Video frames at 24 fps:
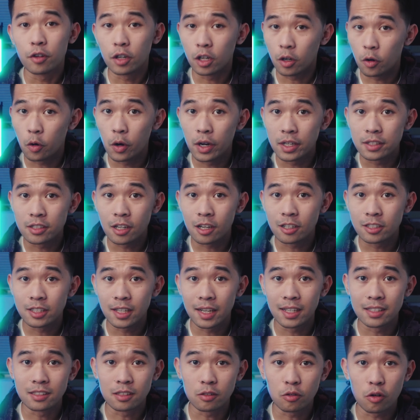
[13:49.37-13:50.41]
the Quasar
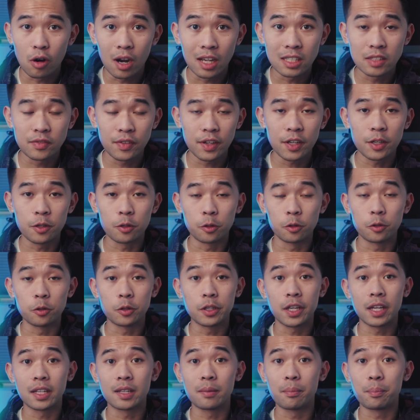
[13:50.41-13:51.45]
Science Crossfade, you do
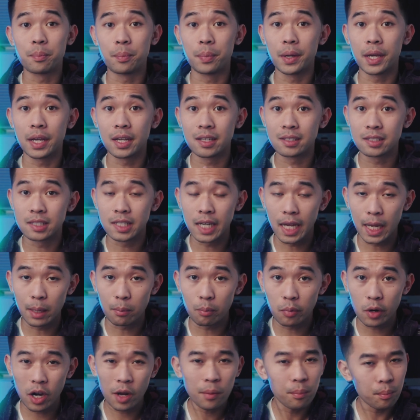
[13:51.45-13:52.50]
get the biggest name
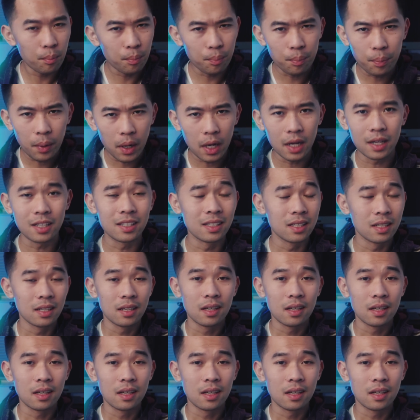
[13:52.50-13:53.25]
brand, but